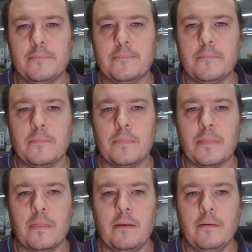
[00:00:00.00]

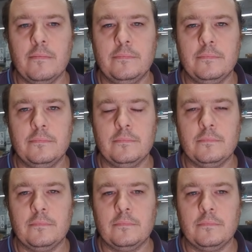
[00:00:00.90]

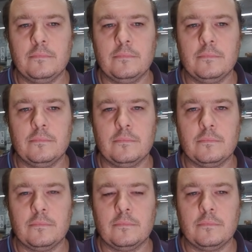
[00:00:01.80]

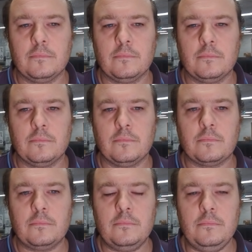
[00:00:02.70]

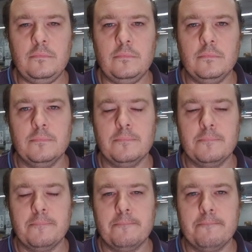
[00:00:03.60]

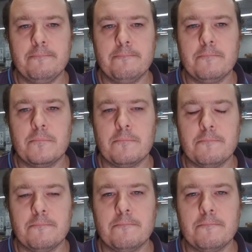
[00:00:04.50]
This person isn't speaking.